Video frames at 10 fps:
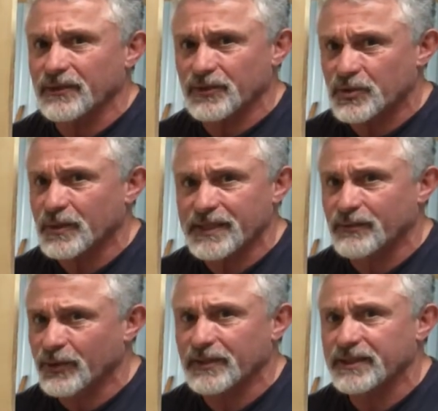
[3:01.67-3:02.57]
The tweed
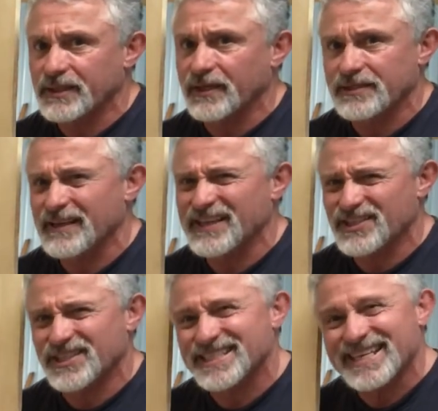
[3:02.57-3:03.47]
really doesn't. It
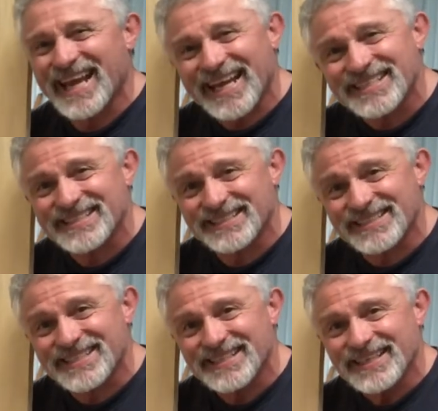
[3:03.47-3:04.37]
just
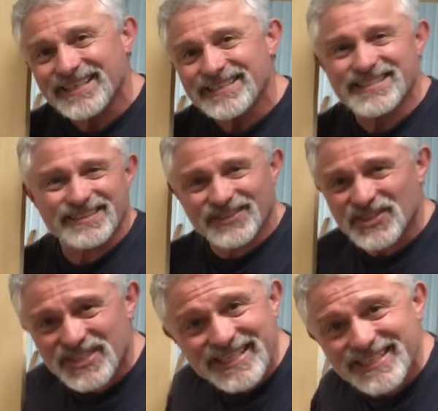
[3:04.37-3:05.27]
enhances. Just a little
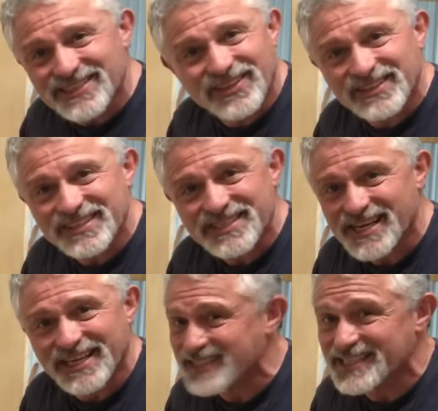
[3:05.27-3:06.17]
sizzle on the
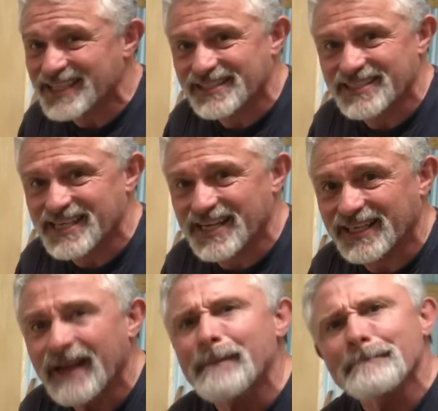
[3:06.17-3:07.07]
steak. It's not the
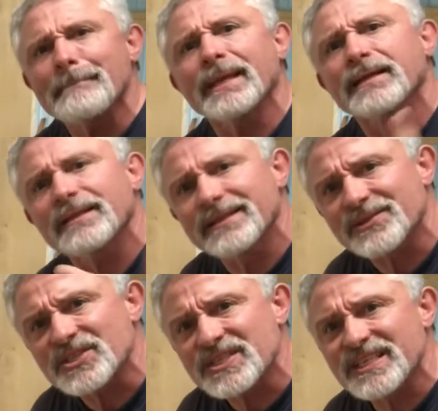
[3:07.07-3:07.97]
steak. A little
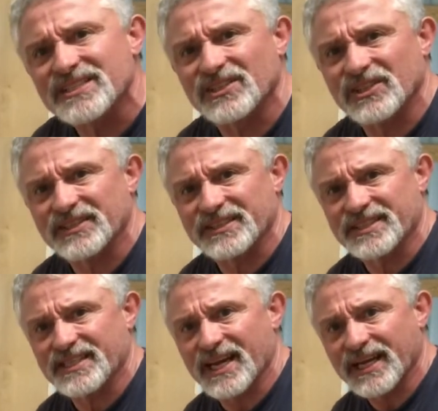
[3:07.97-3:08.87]
sizzle on the
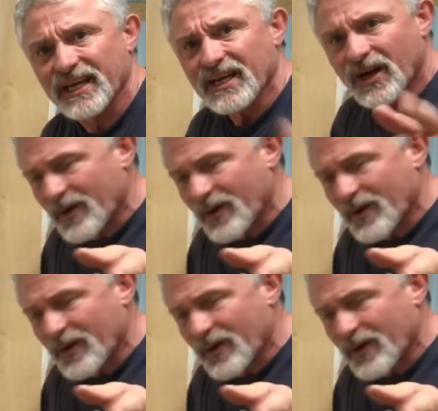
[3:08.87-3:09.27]
steak. All